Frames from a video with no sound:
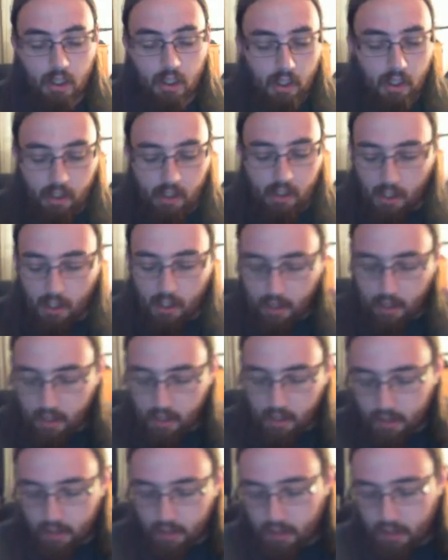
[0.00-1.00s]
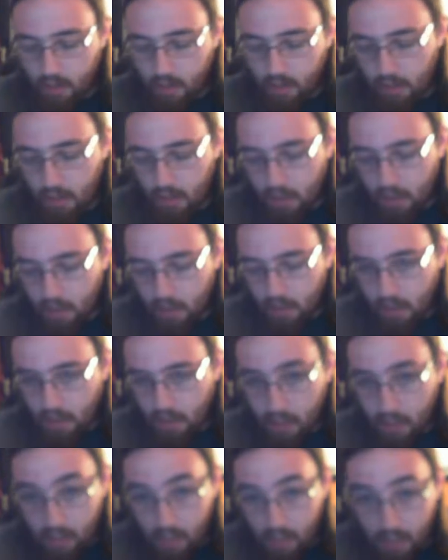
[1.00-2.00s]
Because
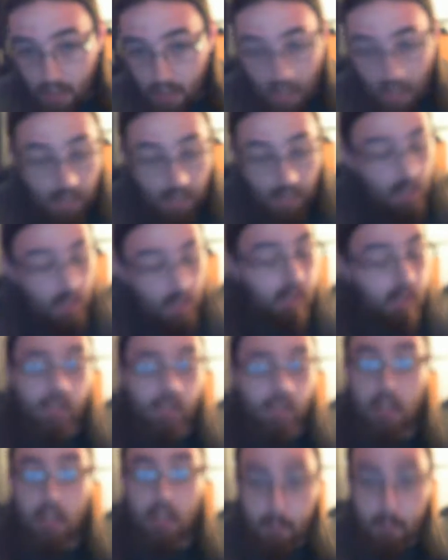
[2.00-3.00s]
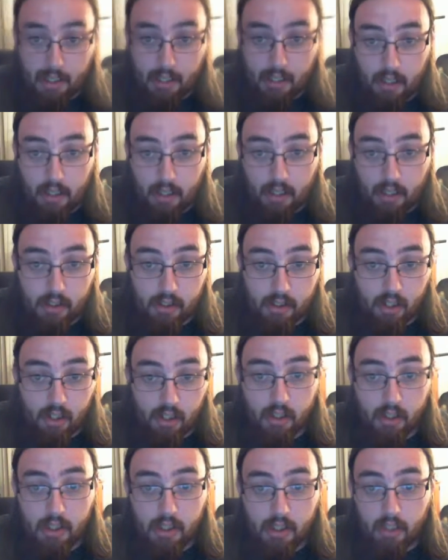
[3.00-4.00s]
I honestly hope Carrot
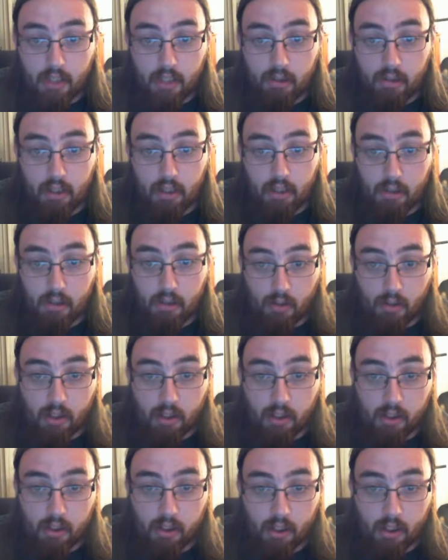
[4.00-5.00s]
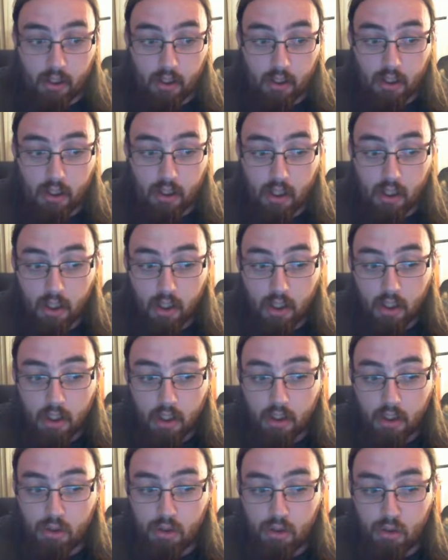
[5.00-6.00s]
does actually join the
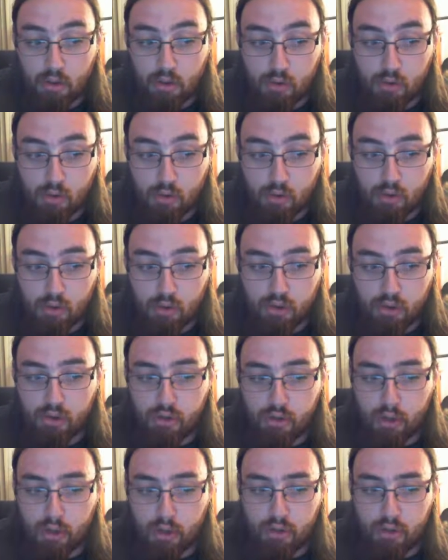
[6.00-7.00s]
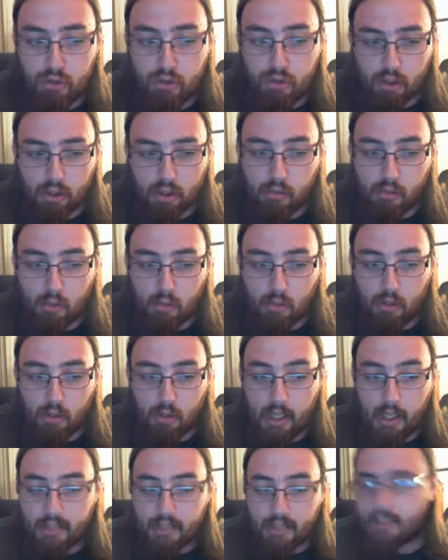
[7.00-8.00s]

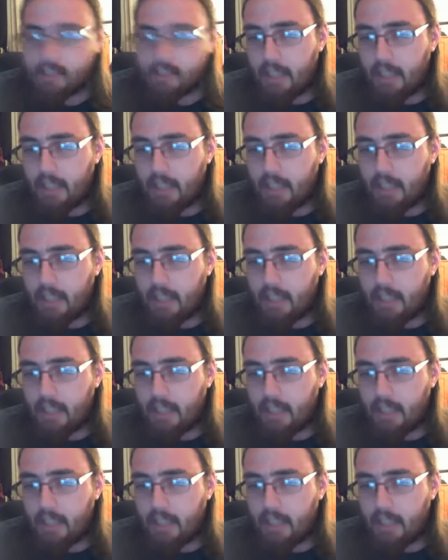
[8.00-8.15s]
Sotoras.